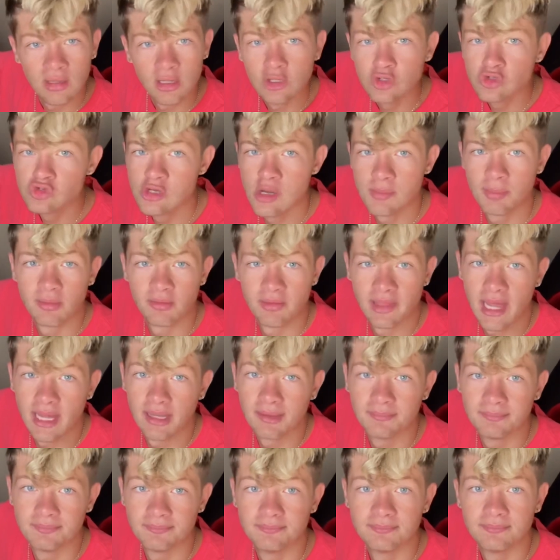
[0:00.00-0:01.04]
triple
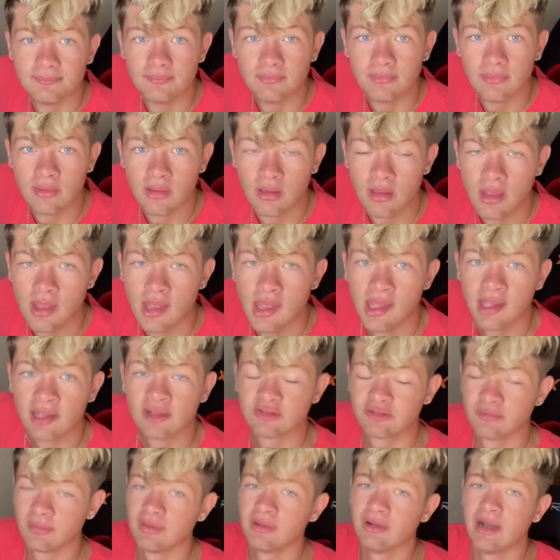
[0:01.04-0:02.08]
that.
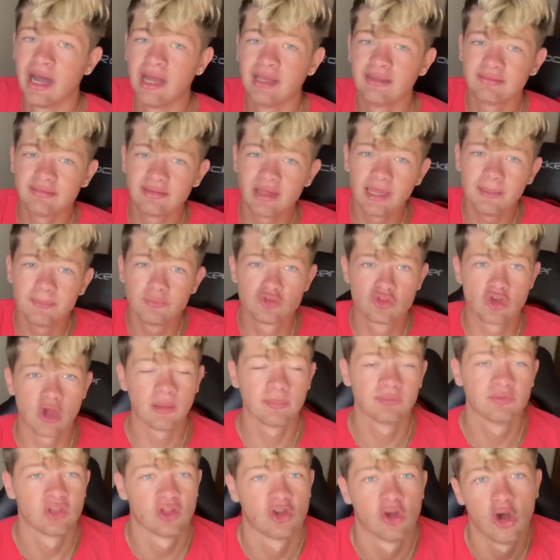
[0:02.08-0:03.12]
Because, I mean, last time Trump
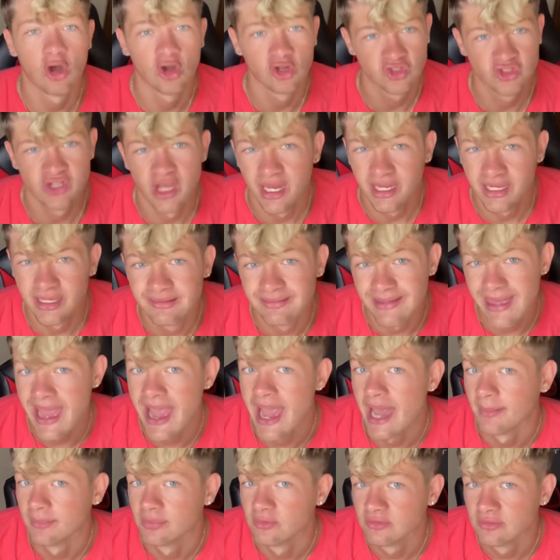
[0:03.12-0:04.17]
said all Chinese
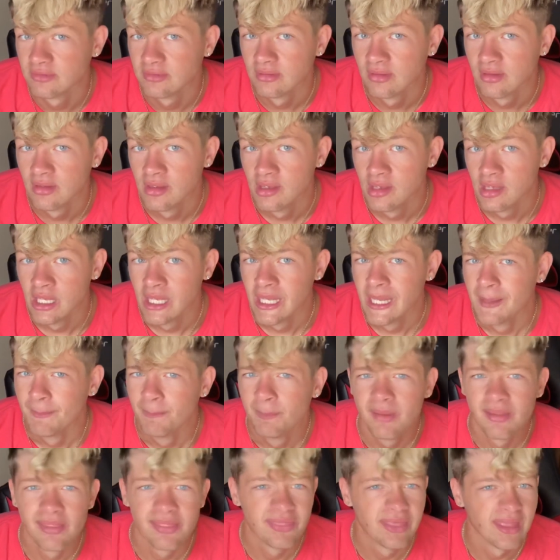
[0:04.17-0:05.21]
apps.
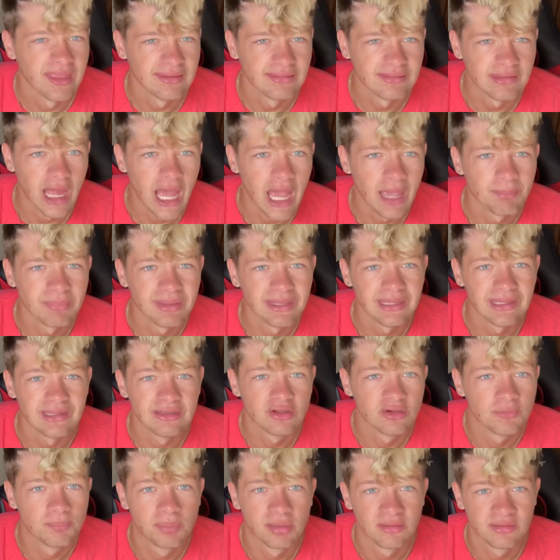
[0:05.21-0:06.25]
But this time he
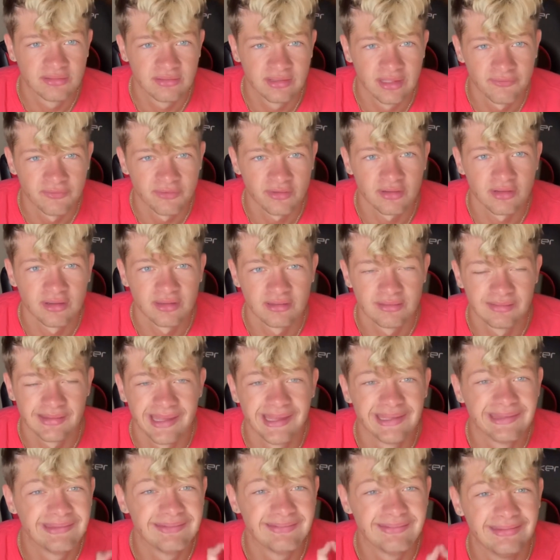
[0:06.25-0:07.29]
specifically
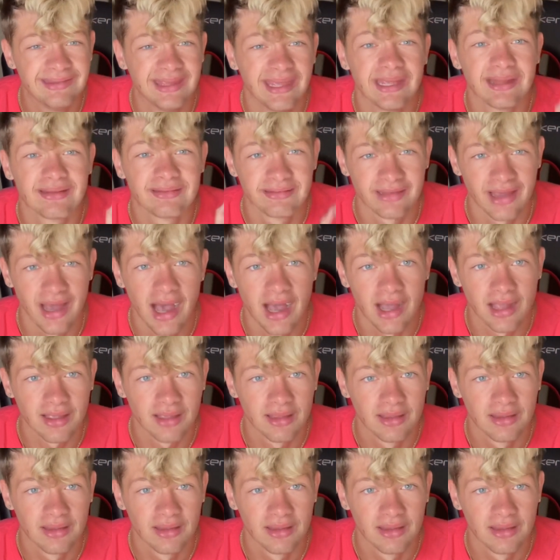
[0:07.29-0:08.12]
said TikTok.